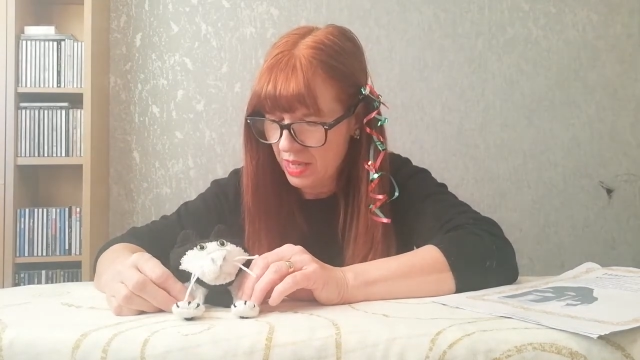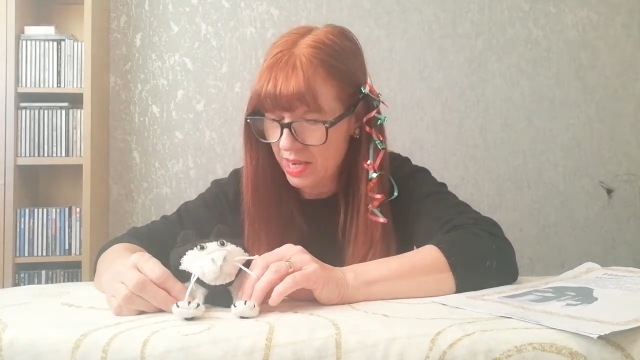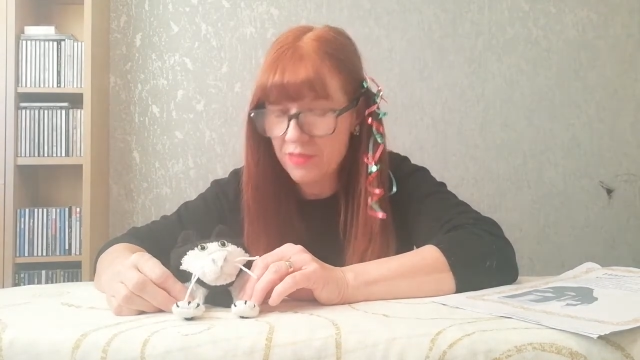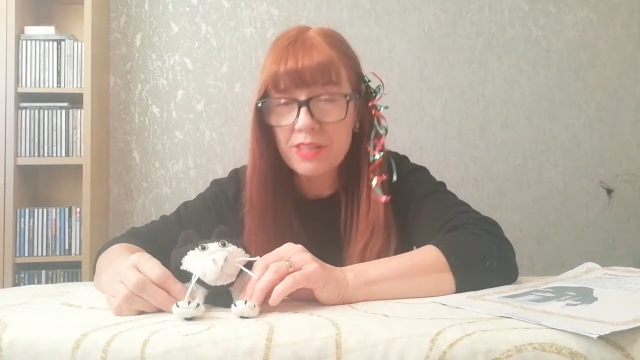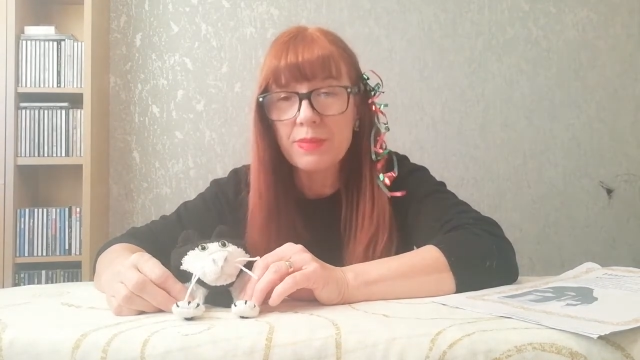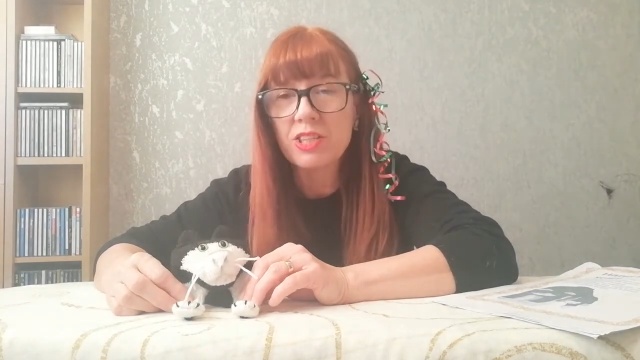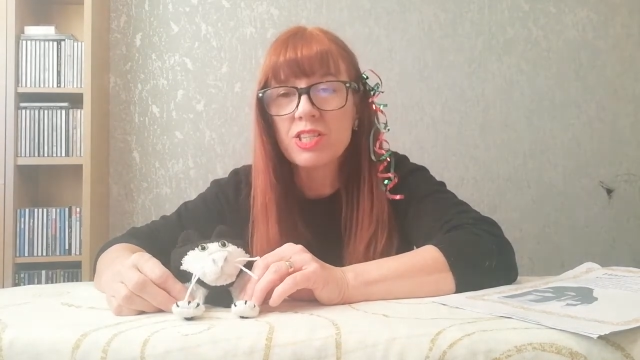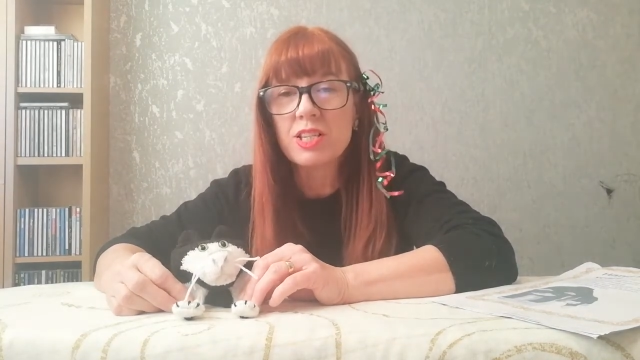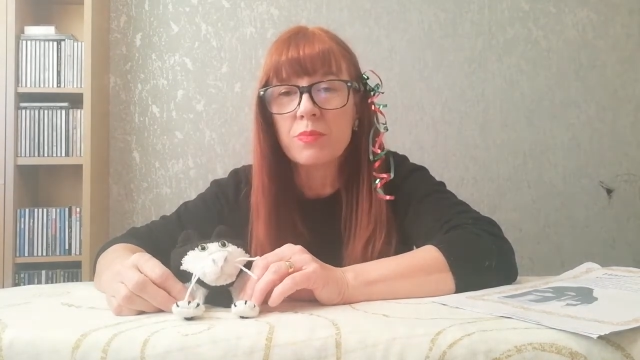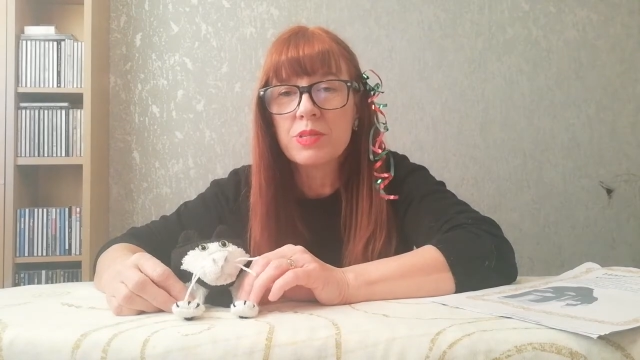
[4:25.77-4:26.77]
everything
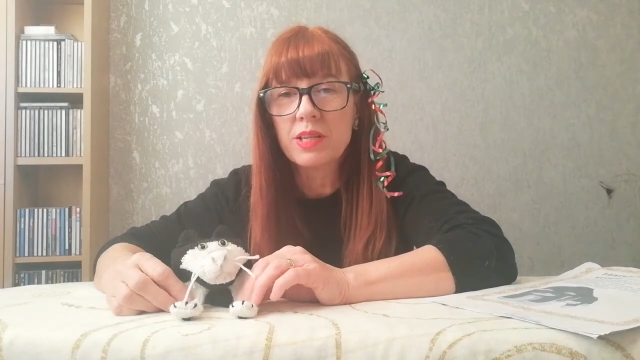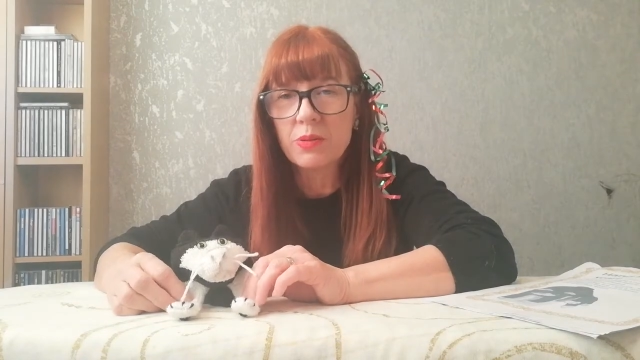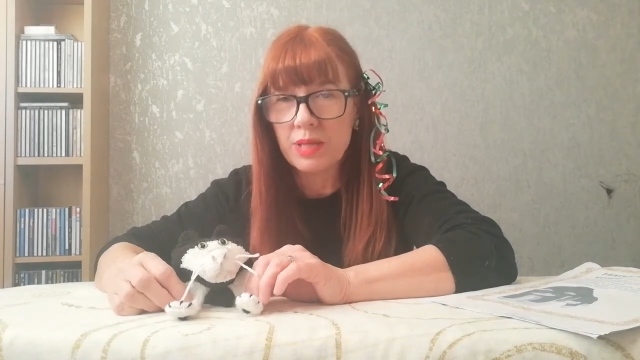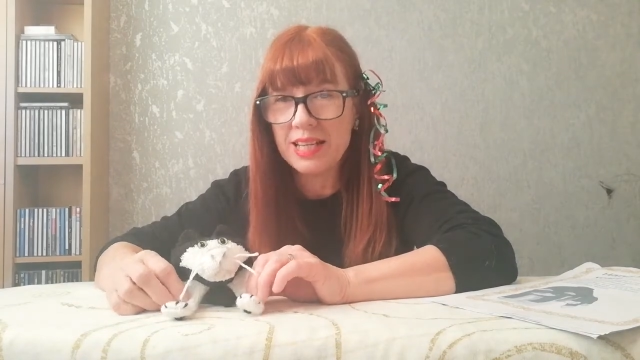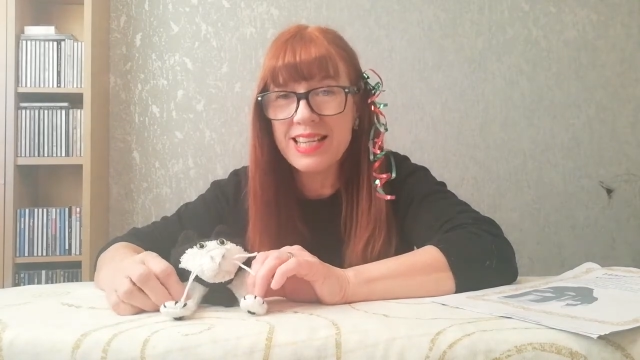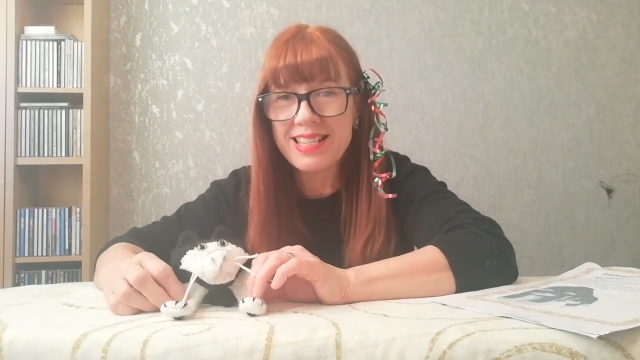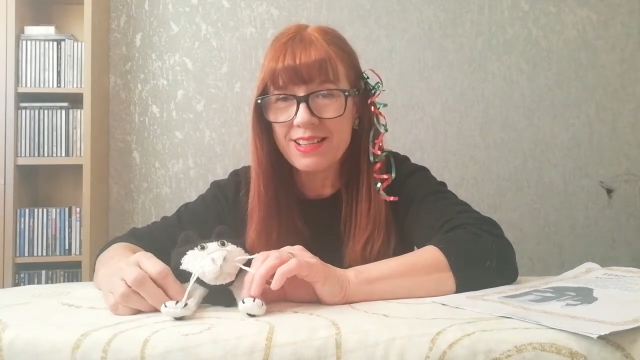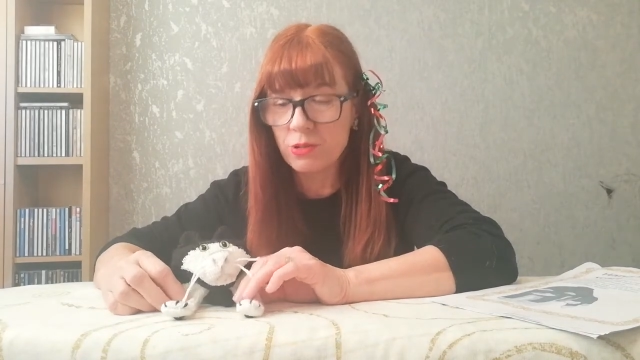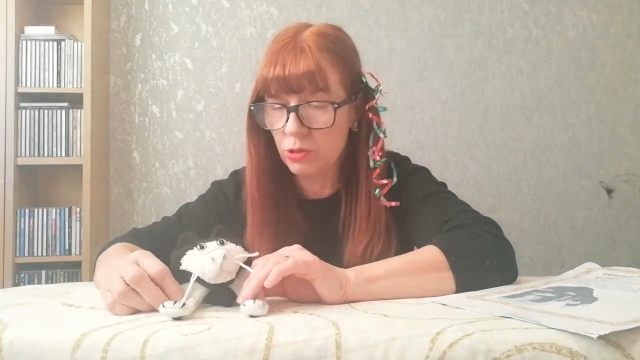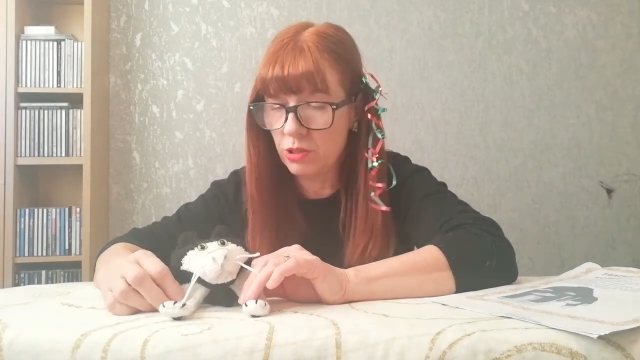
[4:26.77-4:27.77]
matches up. So that is a
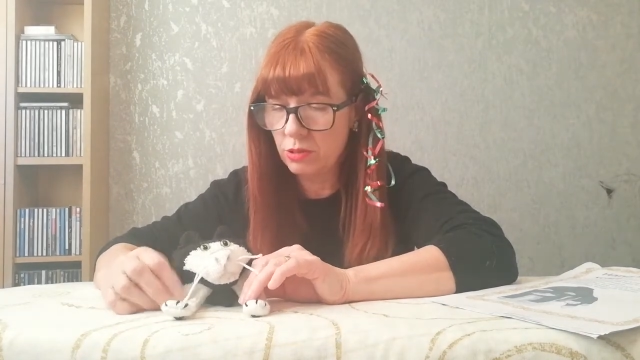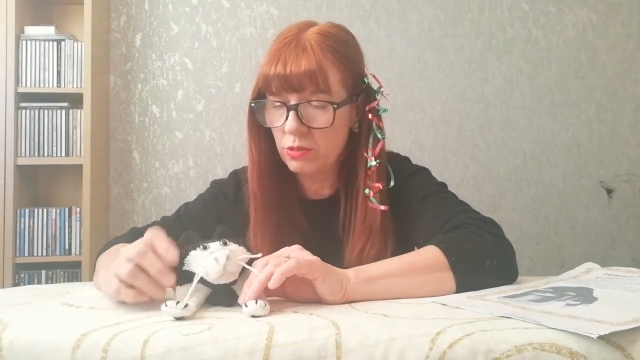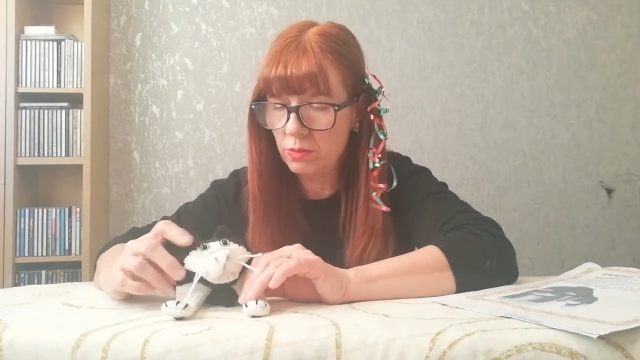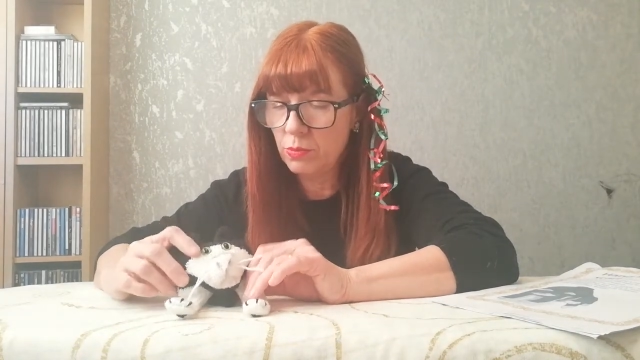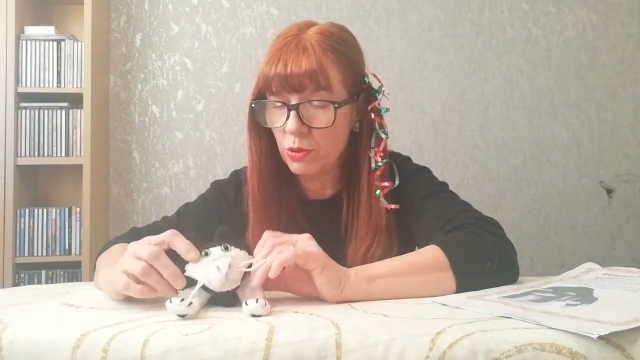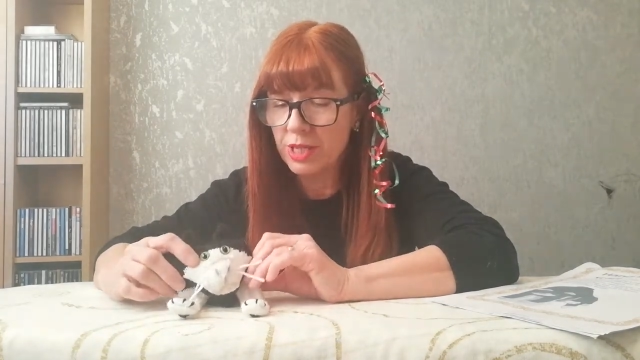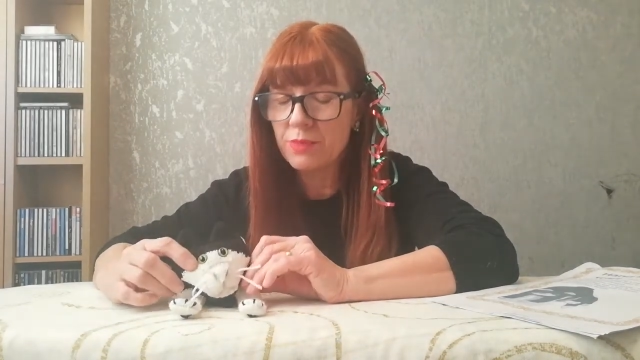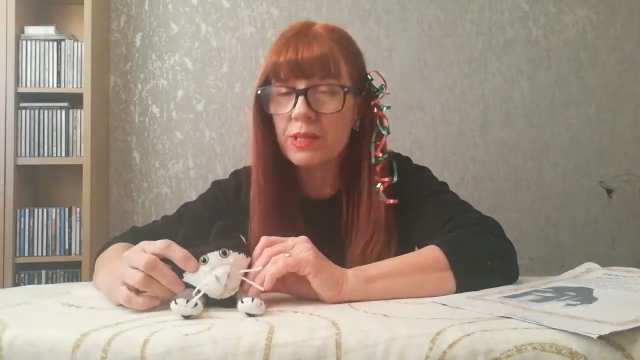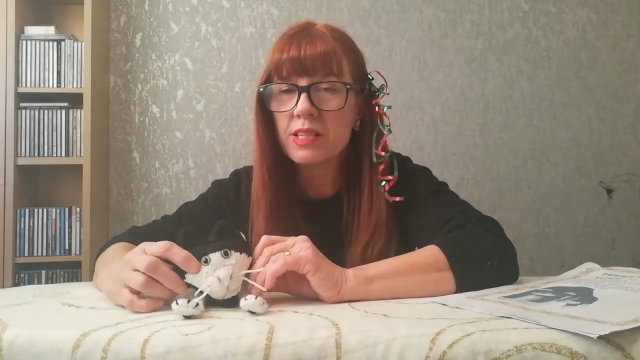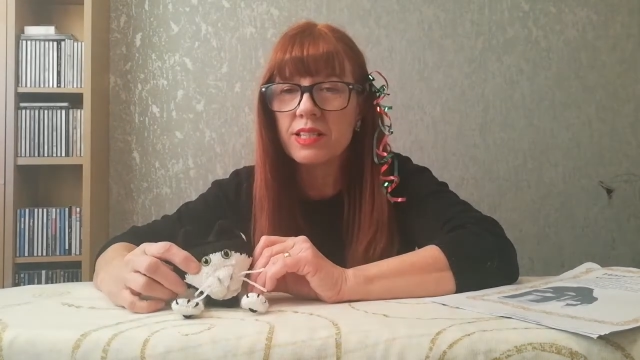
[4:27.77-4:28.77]
good point,
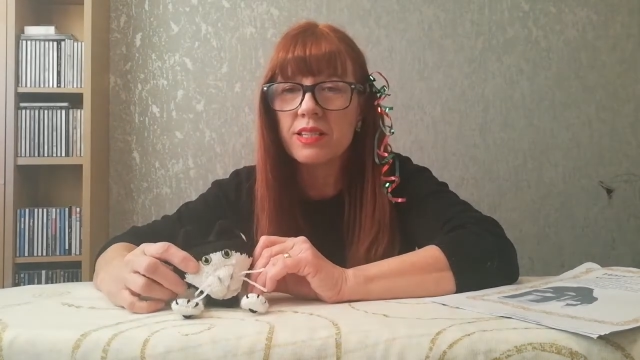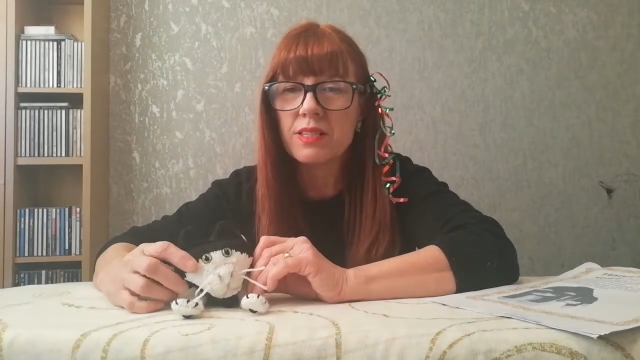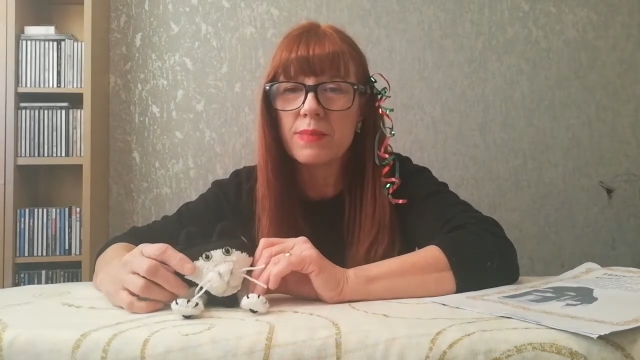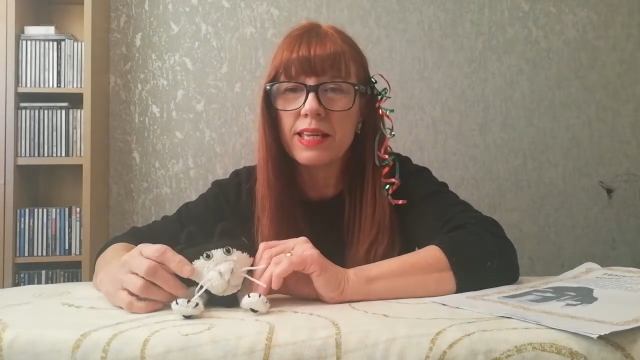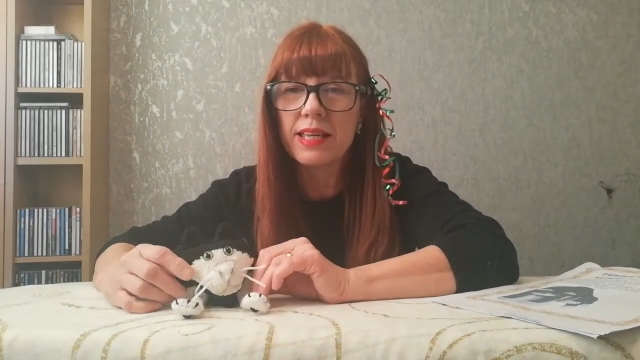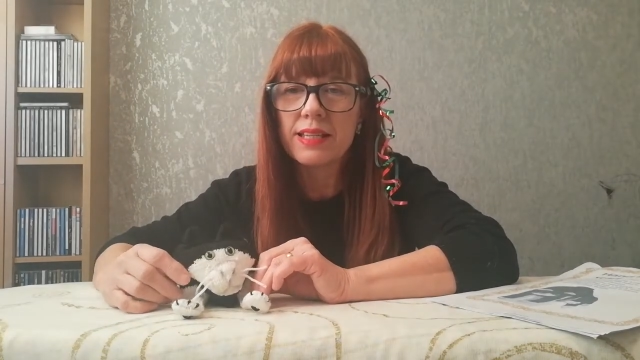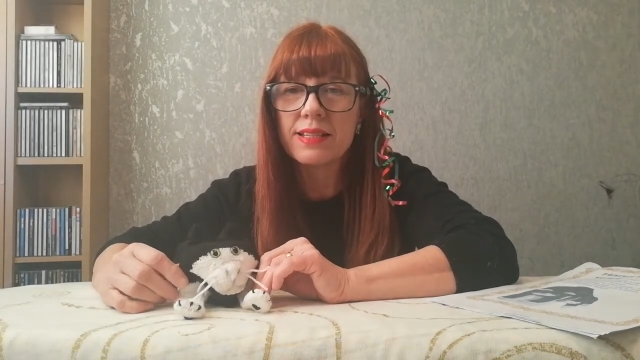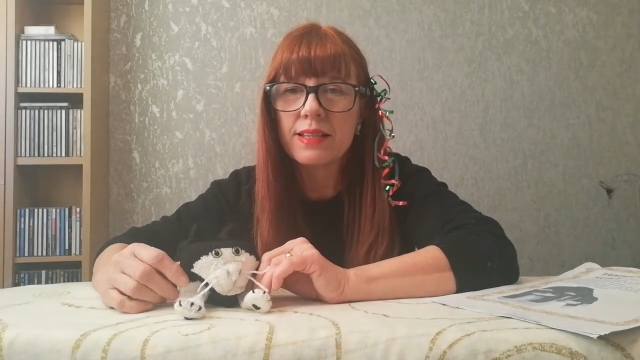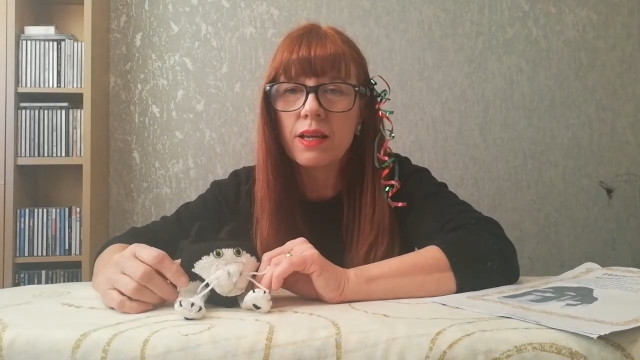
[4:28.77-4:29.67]
because it does make it